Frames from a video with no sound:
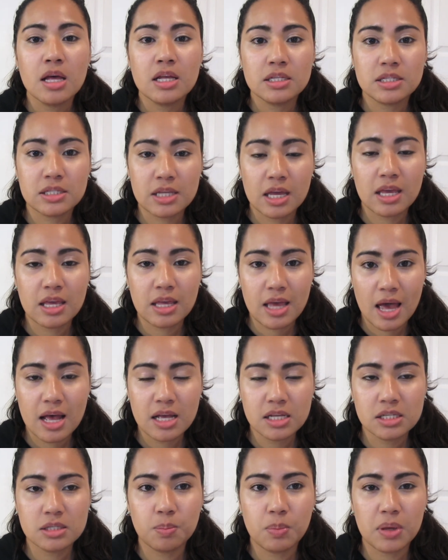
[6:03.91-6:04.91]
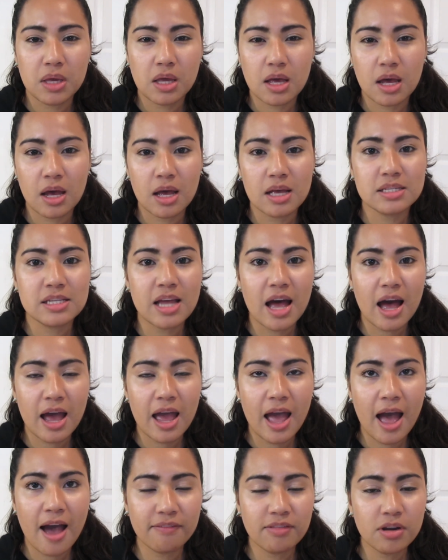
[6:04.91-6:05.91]
say yes, because I
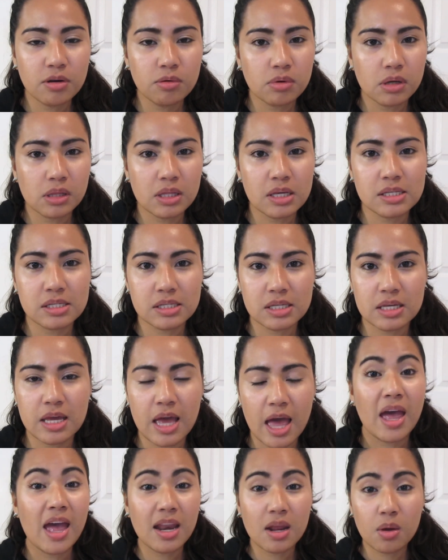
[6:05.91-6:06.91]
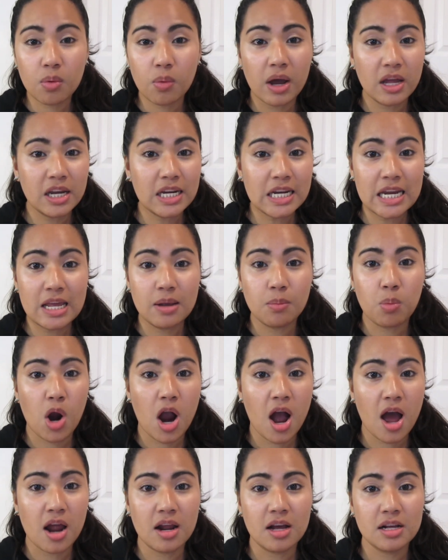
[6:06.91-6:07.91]
haven't really seen any whitening
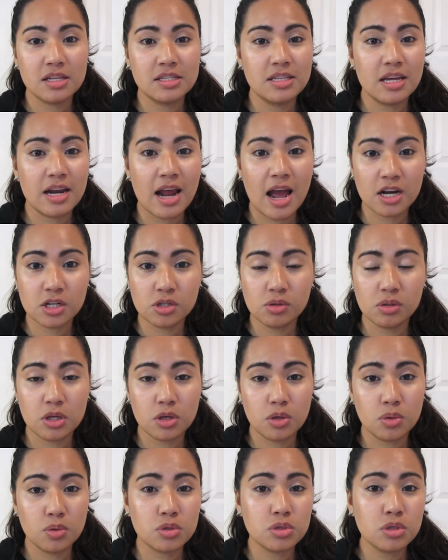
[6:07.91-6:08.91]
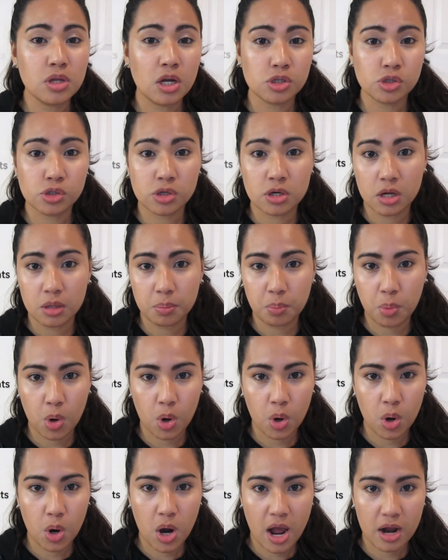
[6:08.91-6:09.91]
products that actually use natural
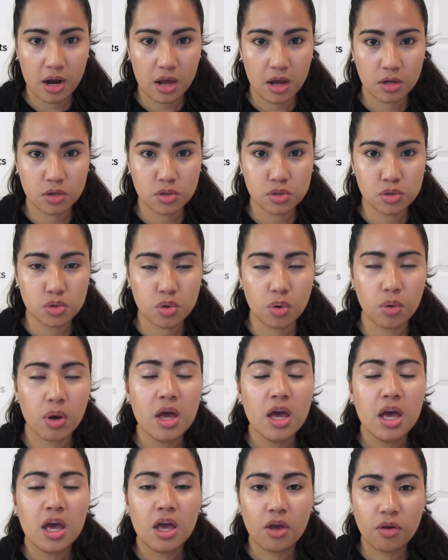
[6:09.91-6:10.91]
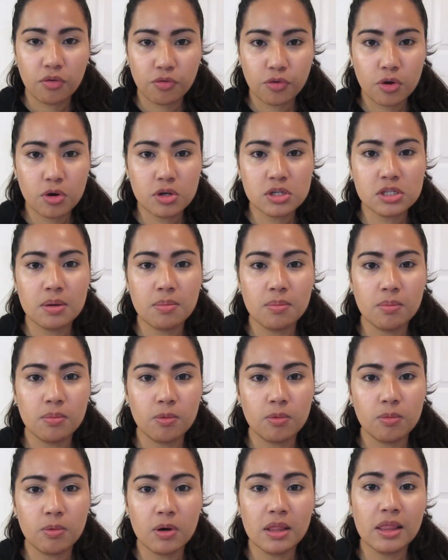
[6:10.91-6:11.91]
products. So if you're
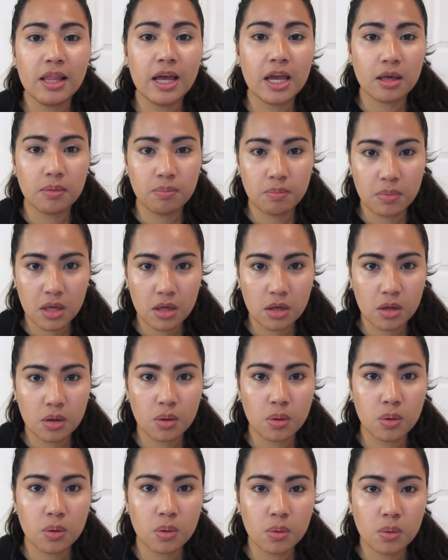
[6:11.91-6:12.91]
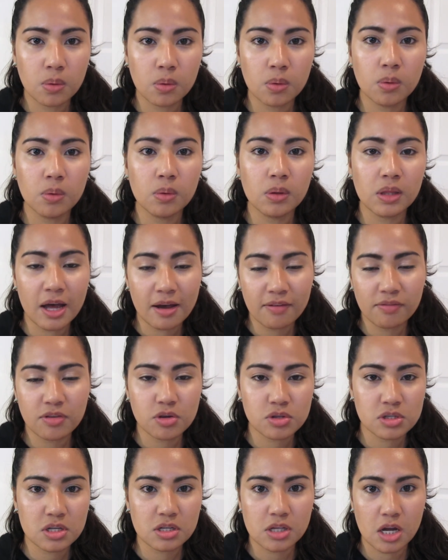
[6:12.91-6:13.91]
someone like me who love
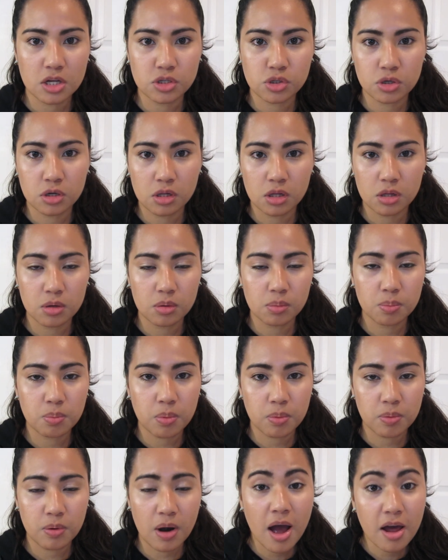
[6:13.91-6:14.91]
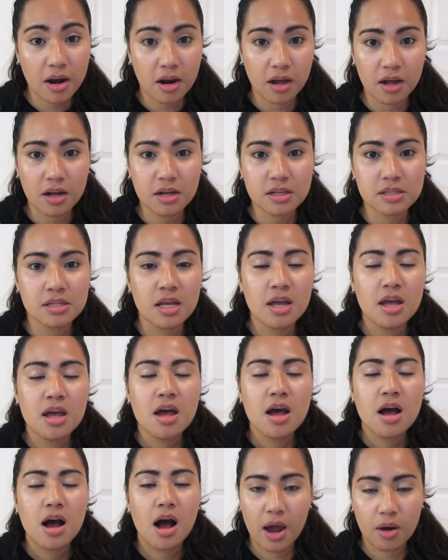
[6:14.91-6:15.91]
using natural products,
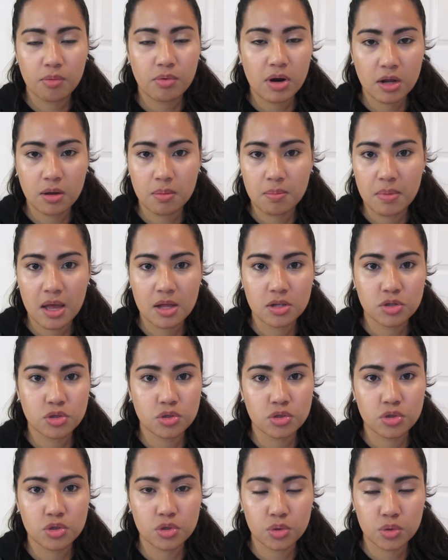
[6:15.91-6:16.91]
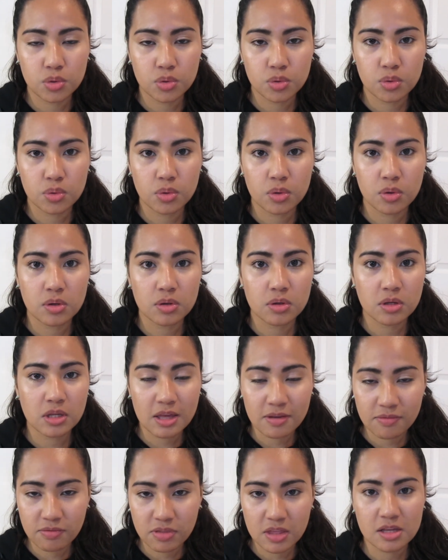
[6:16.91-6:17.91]
I recommend to
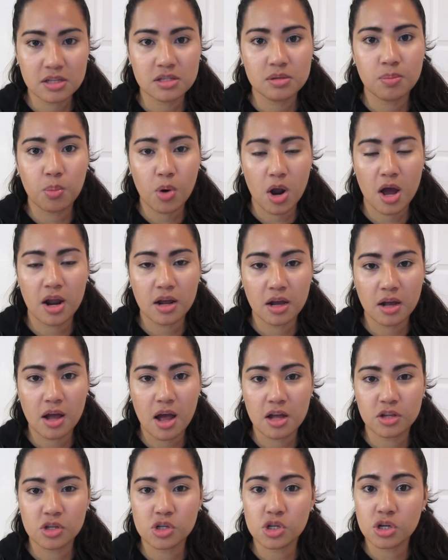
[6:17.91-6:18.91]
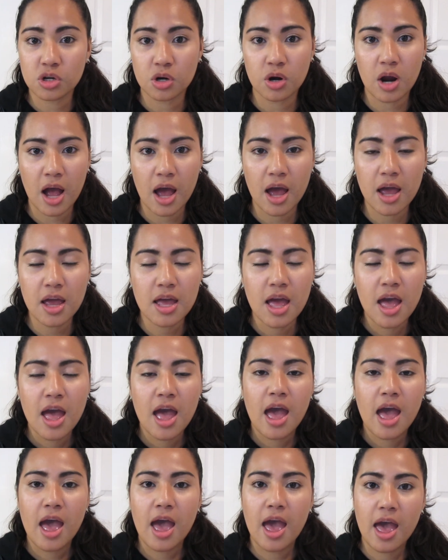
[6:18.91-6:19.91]
give this product a try.
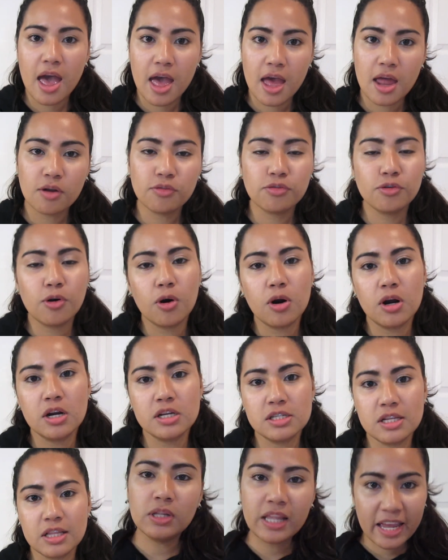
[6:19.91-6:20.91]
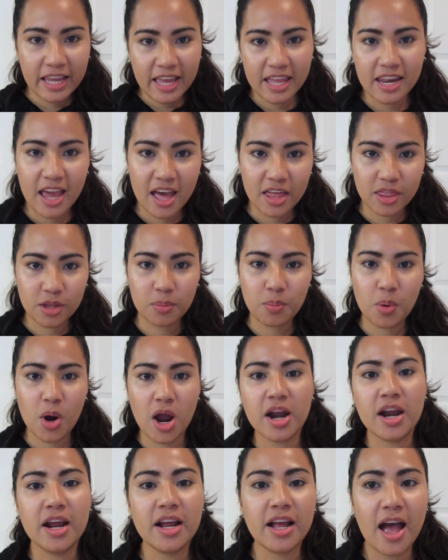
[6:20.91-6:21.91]
And of course, like any other
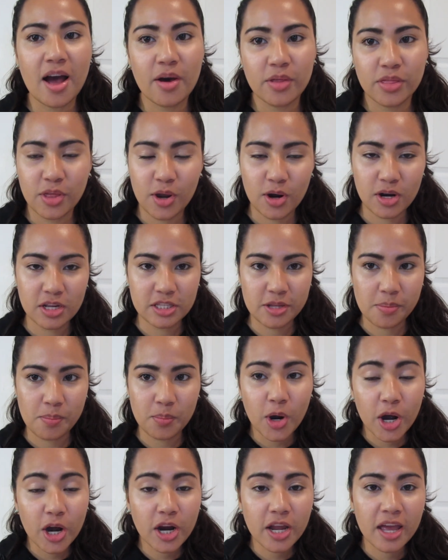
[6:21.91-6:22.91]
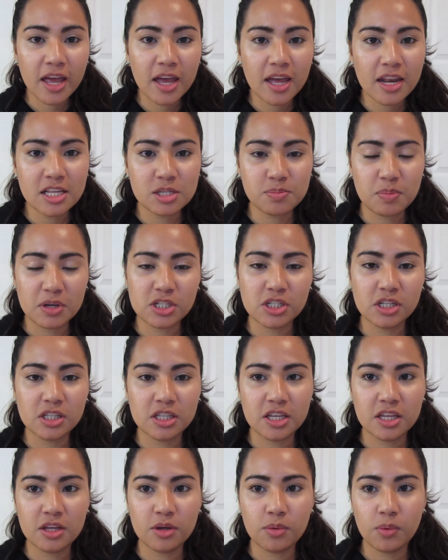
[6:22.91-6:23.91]
product out there in the market,
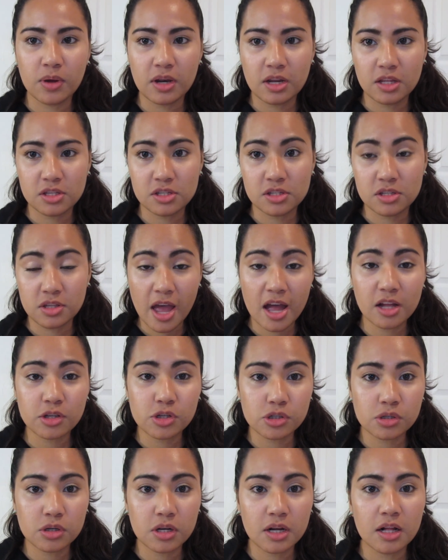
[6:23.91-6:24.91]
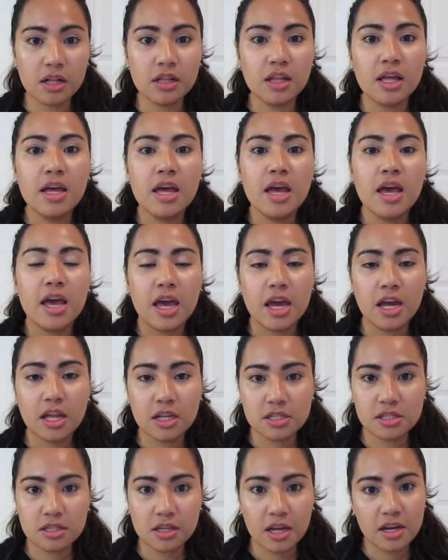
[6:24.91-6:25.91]
especially when it's natural,
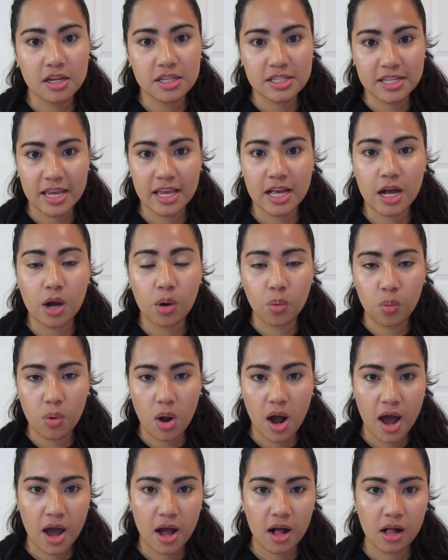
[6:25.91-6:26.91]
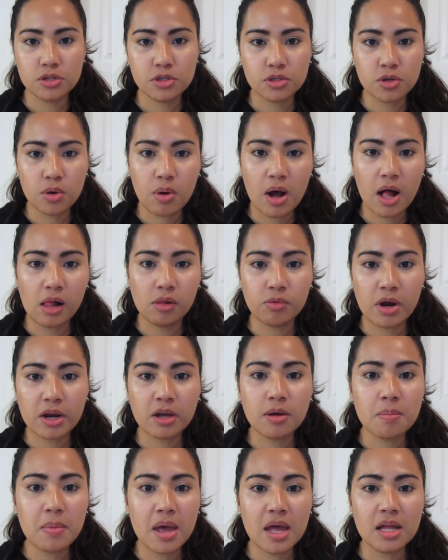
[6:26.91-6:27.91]
it's gonna take a while. So I'll
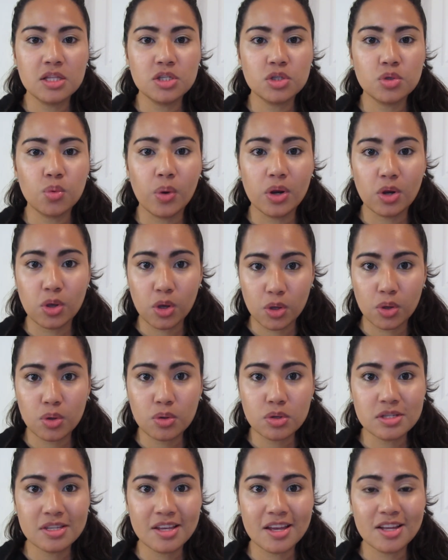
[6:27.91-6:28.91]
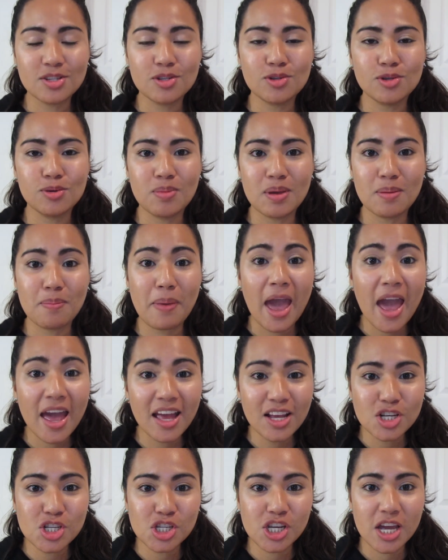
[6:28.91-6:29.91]
recommend when you use it to be
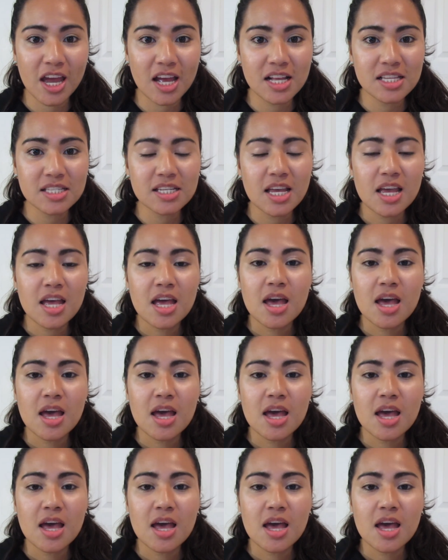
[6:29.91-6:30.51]
patient,